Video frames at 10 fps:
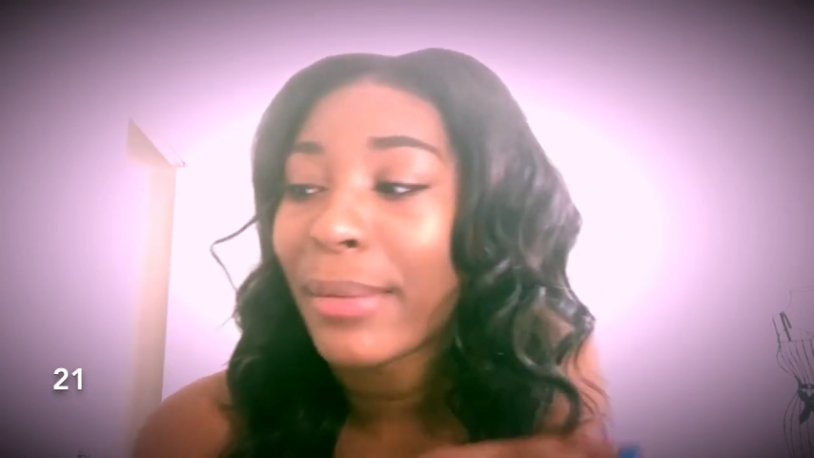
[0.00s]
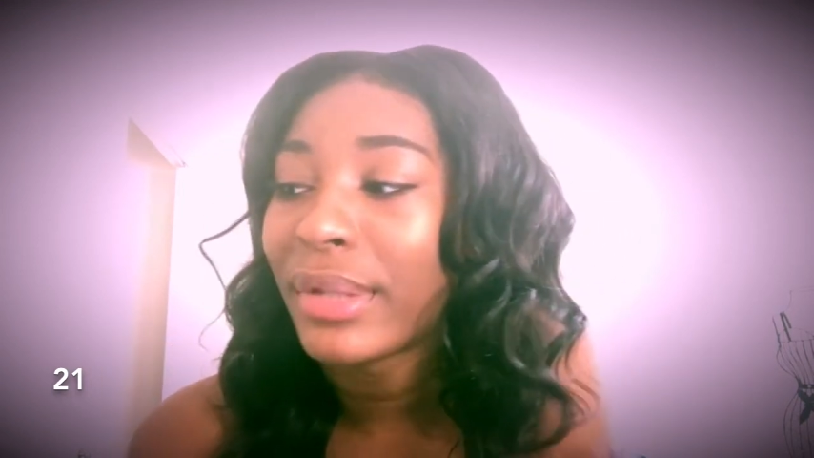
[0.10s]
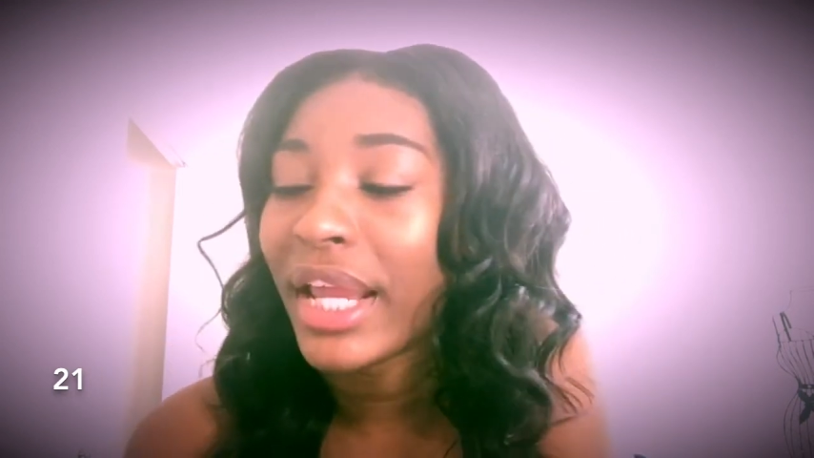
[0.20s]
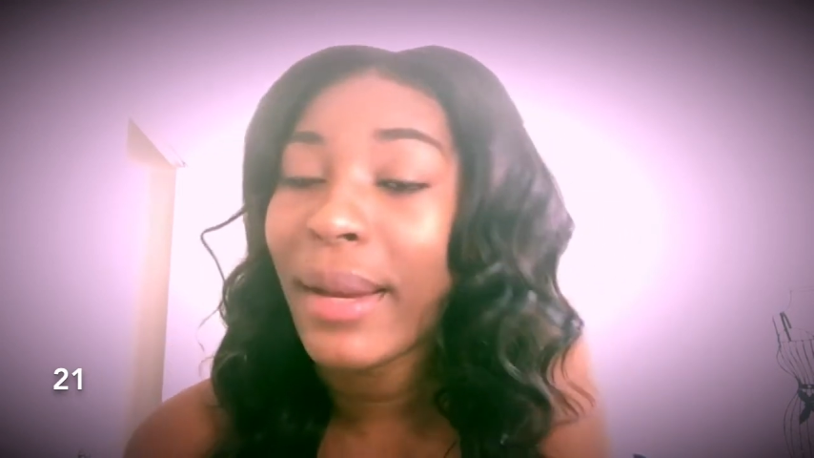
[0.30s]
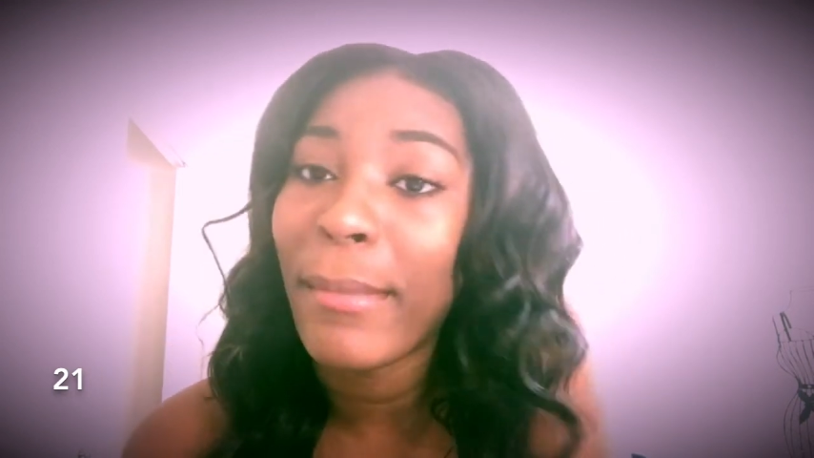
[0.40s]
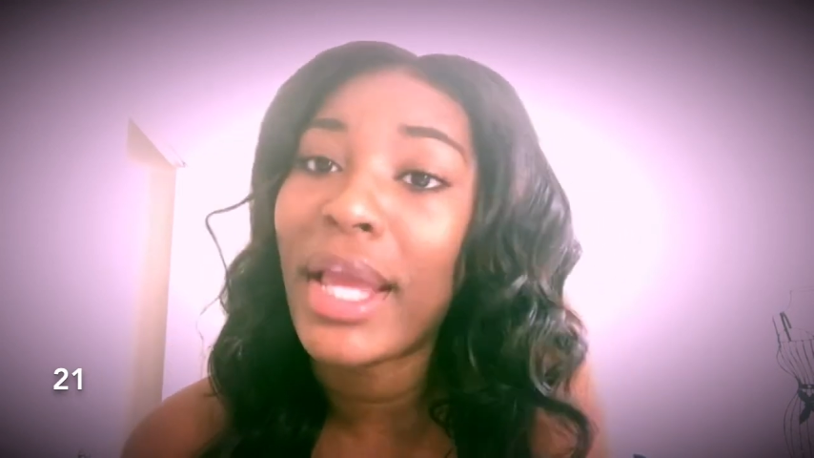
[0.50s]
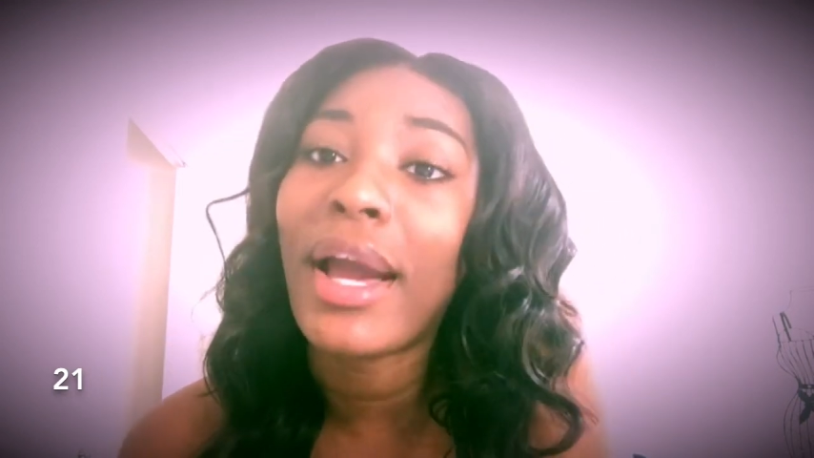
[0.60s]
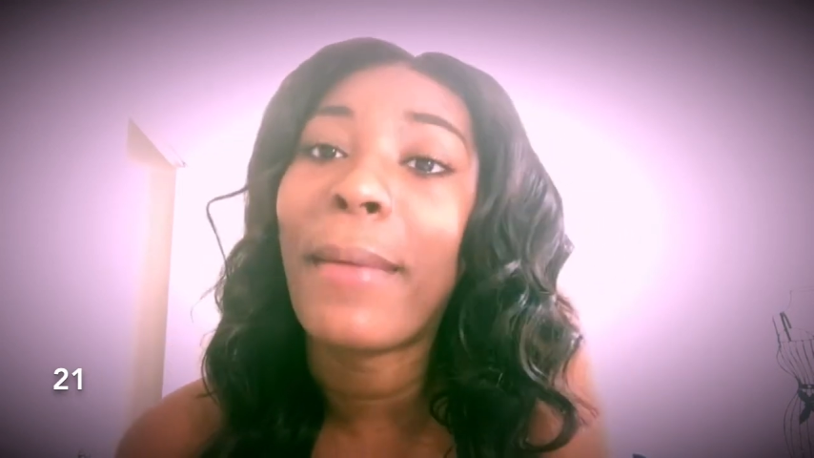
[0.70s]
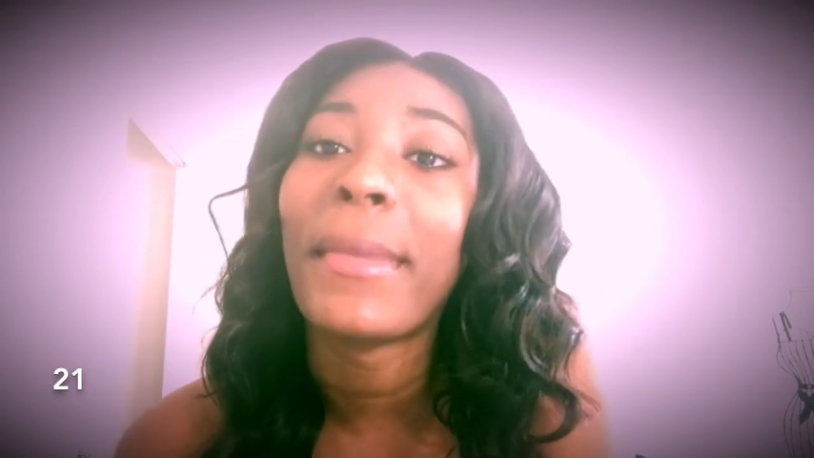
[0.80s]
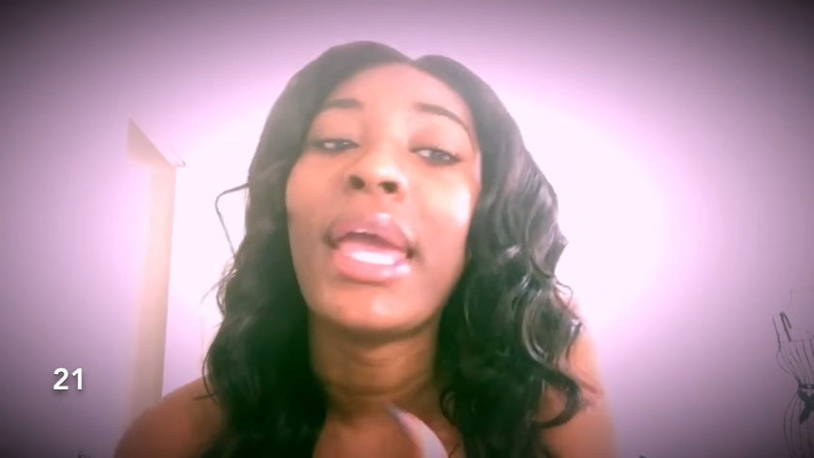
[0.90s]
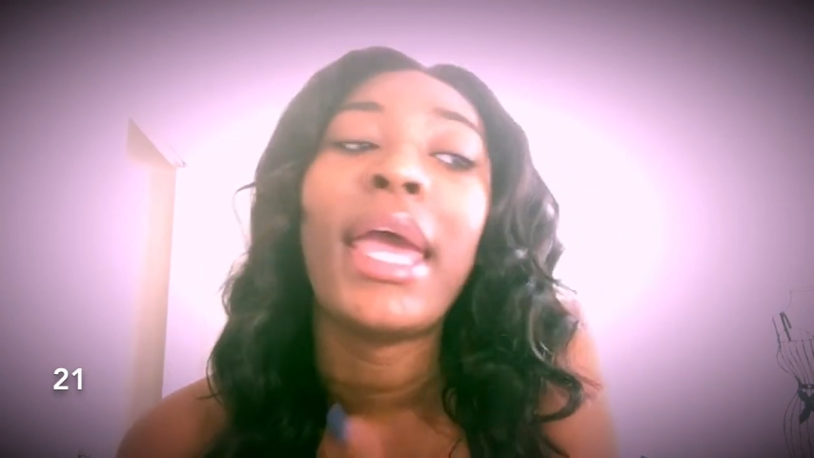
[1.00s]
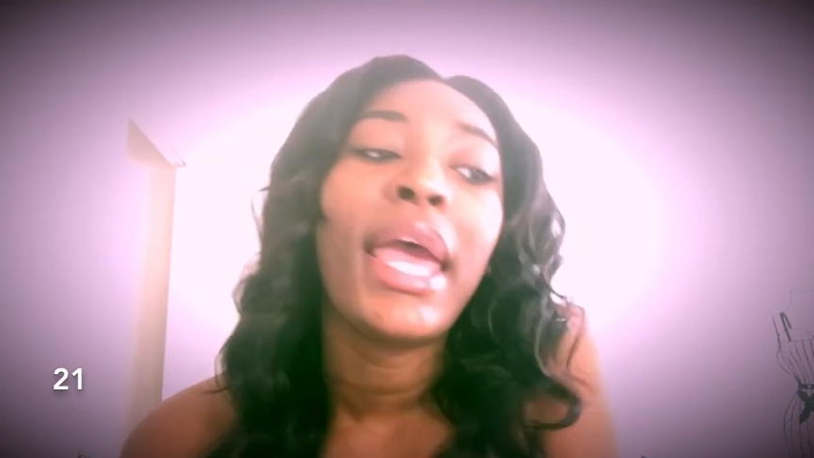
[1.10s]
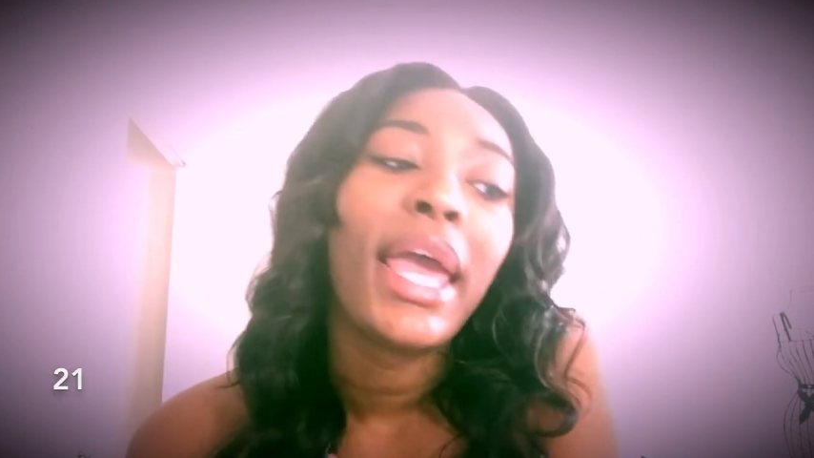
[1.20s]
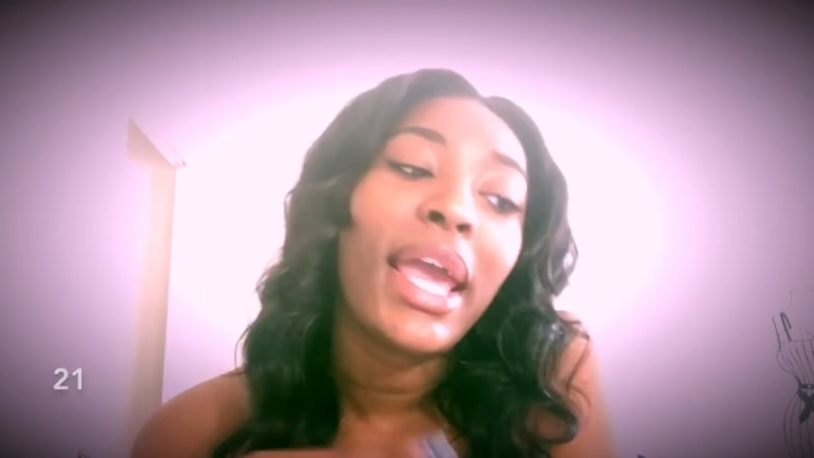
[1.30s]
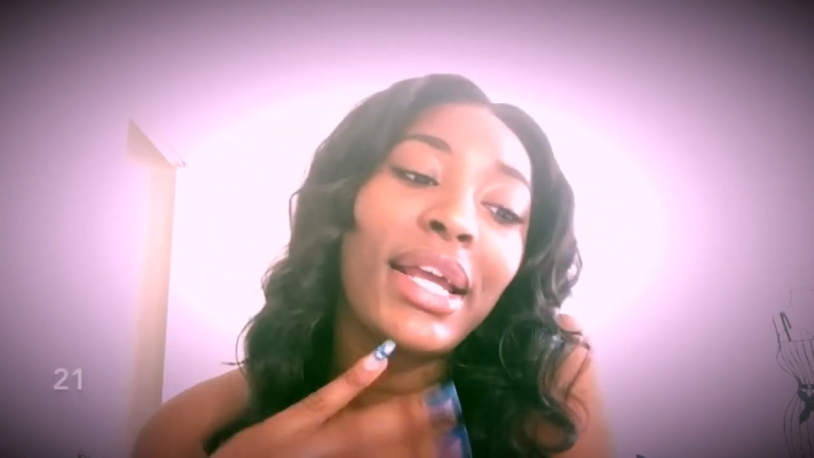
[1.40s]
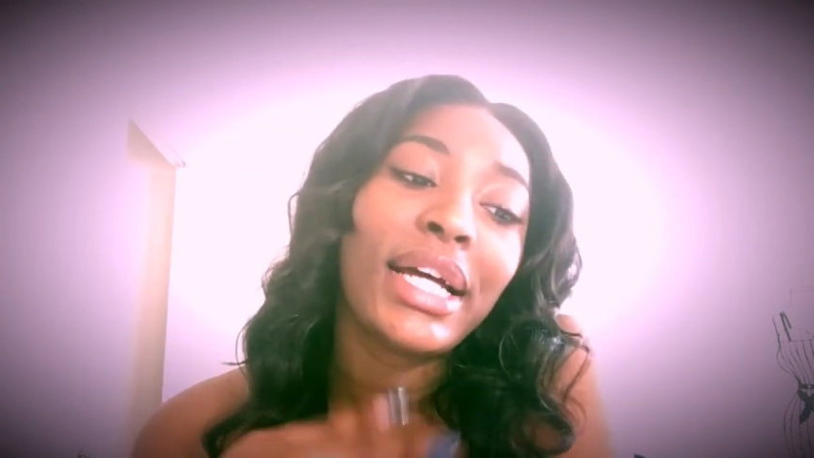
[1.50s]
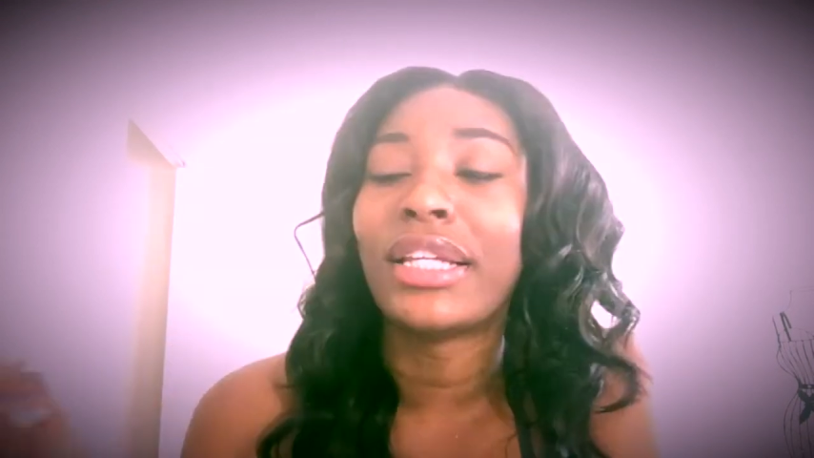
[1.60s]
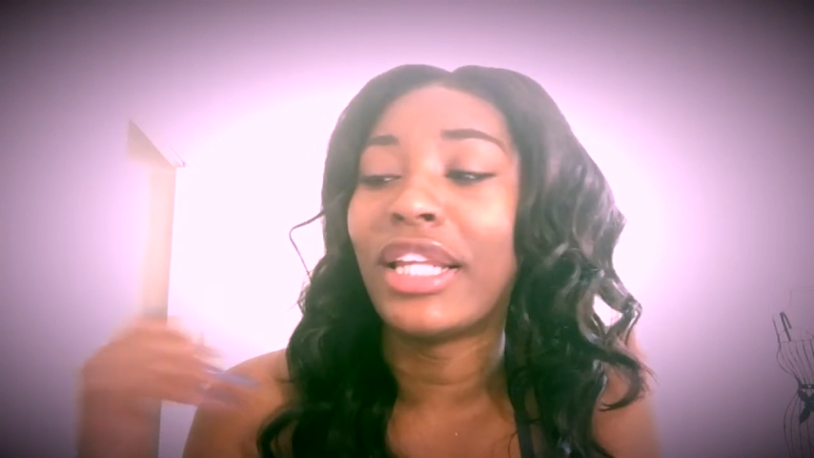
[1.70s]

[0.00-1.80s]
playing in makeup, and I